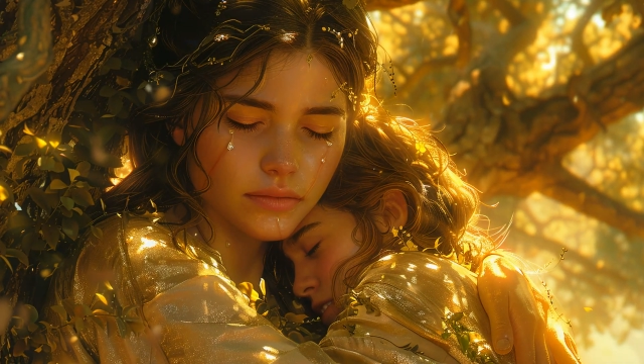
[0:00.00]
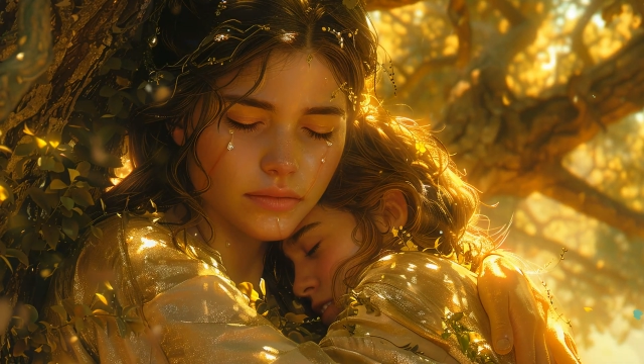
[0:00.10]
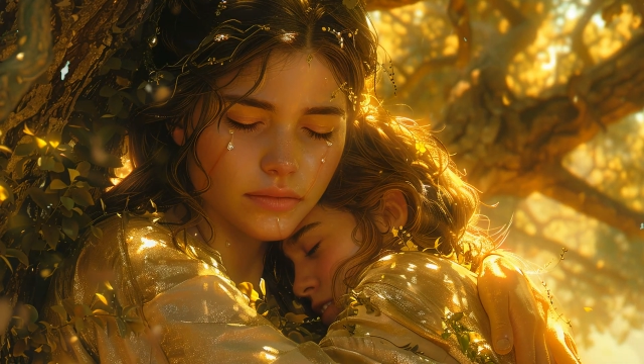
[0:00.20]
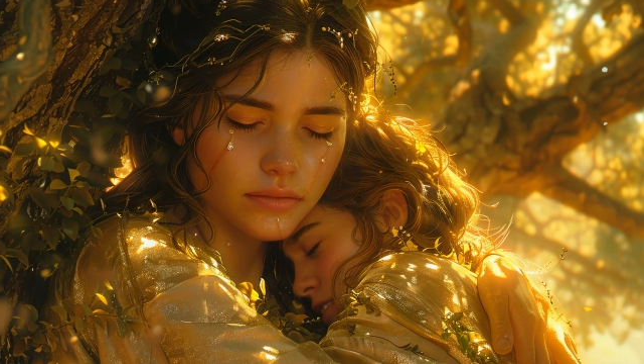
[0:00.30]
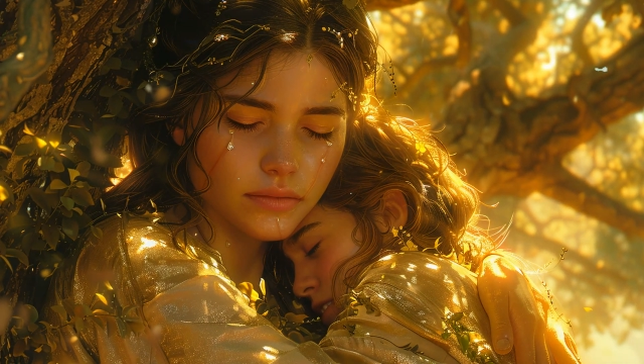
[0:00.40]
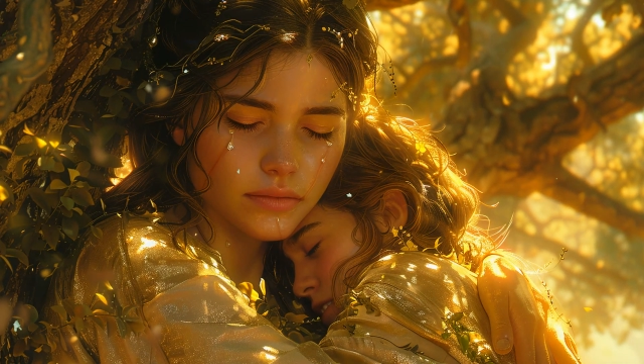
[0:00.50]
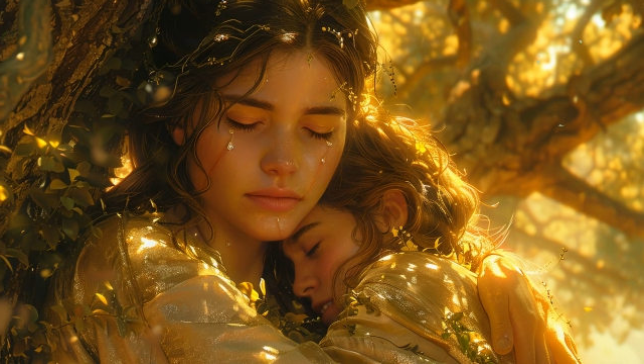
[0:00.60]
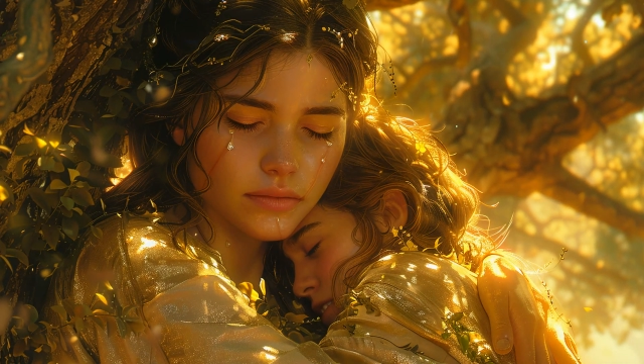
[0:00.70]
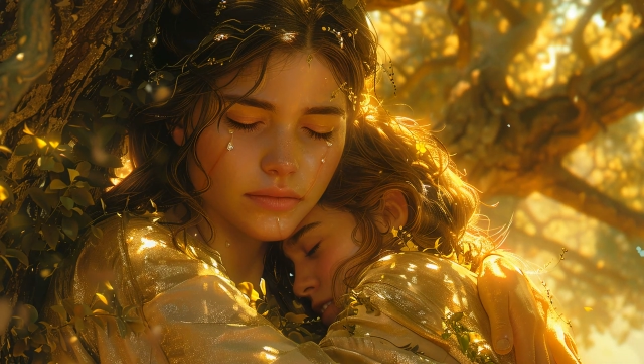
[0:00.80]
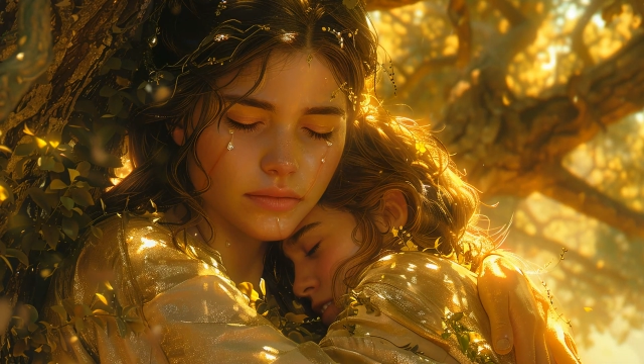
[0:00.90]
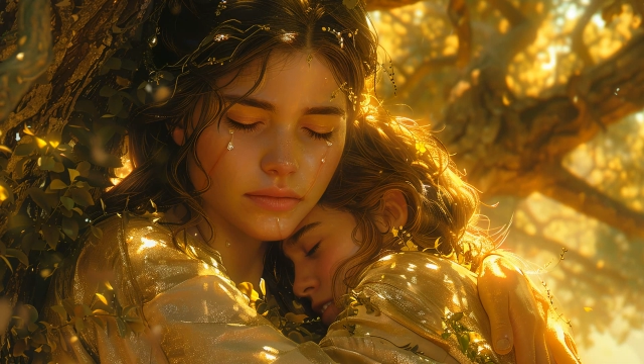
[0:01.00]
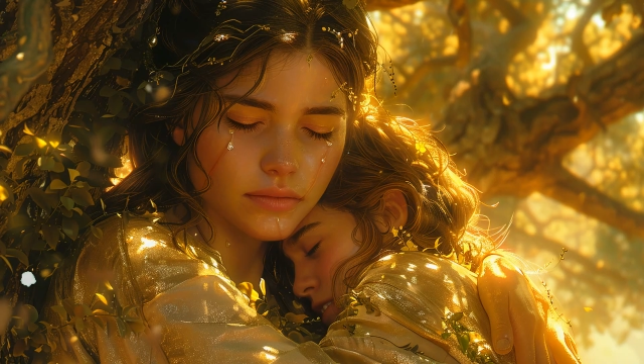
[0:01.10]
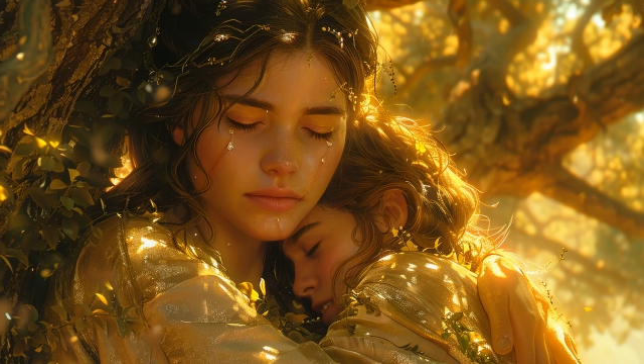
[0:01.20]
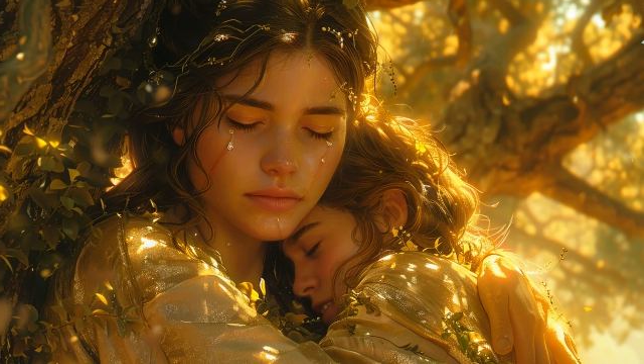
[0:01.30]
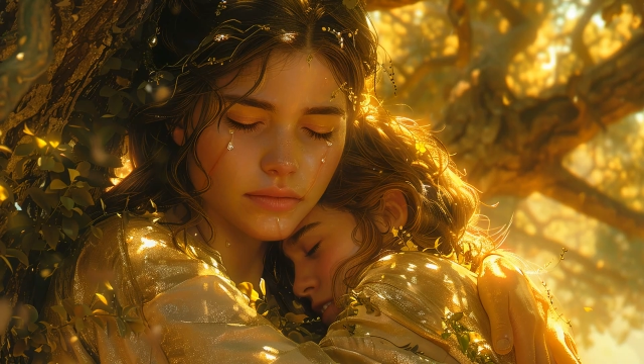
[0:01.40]
determined to
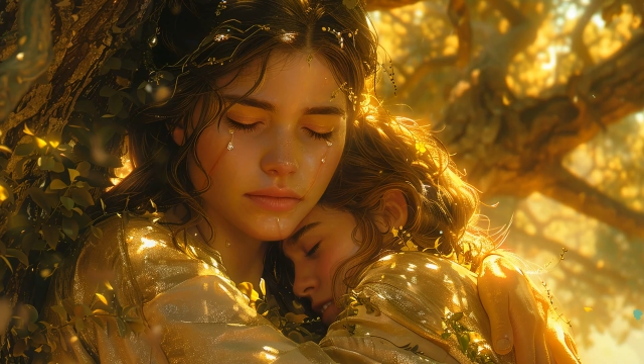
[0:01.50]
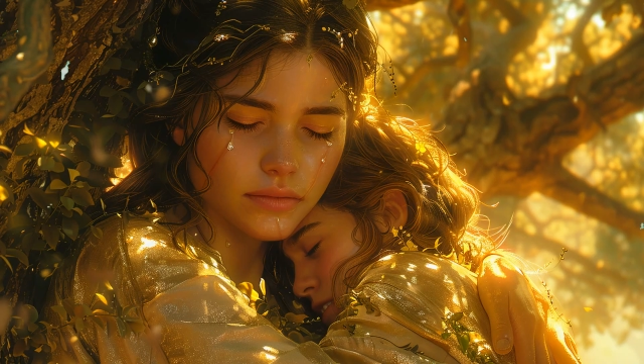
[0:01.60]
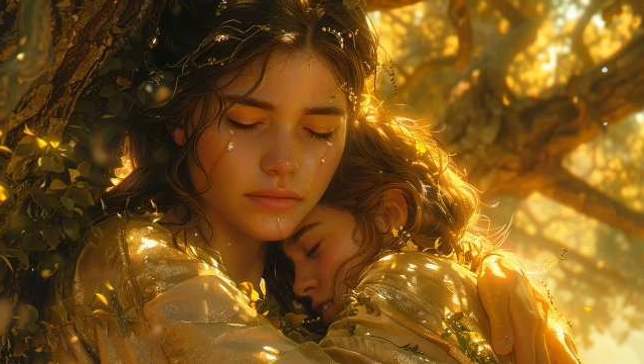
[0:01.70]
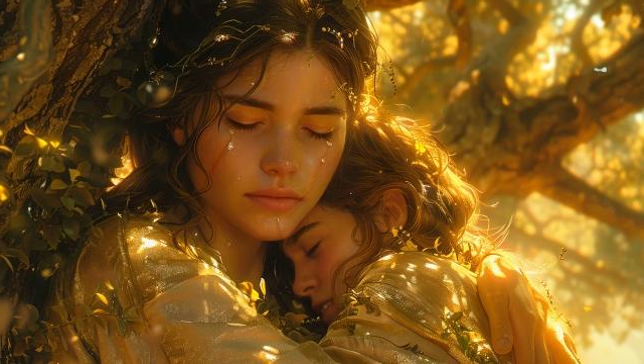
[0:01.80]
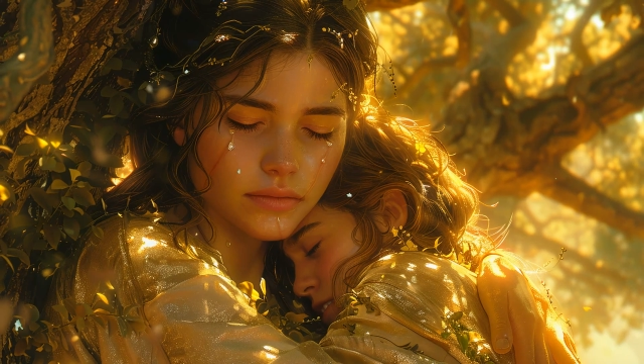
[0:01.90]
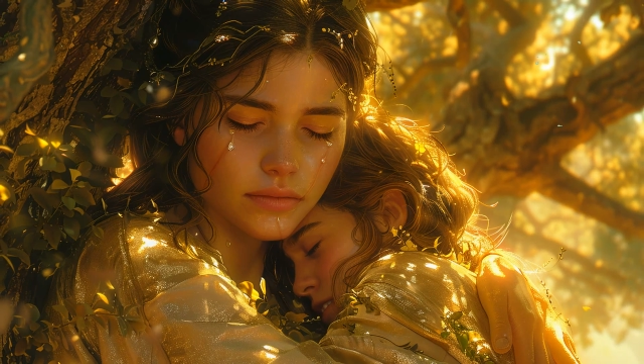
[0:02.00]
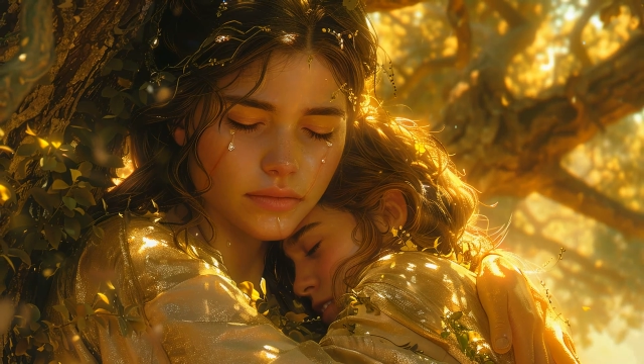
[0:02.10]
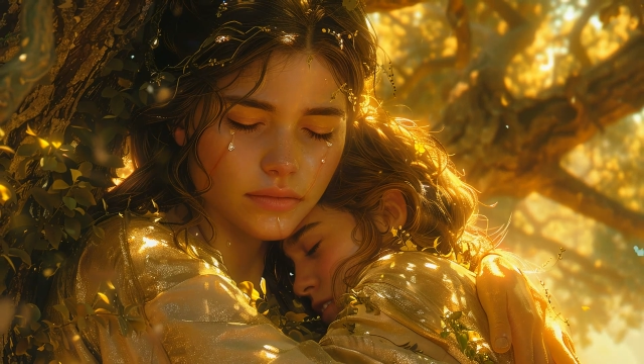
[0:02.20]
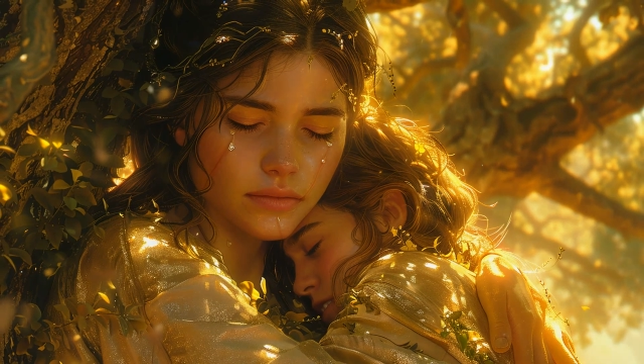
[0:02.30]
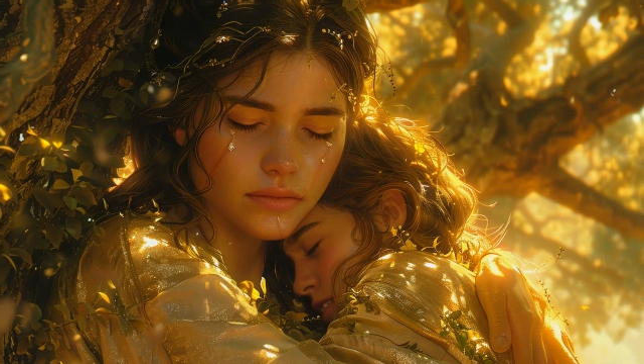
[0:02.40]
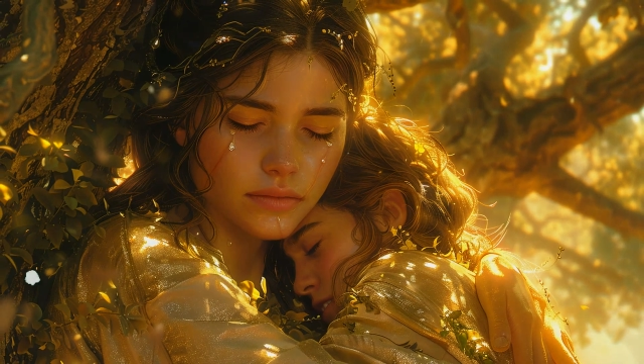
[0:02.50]
honor Awee's courage.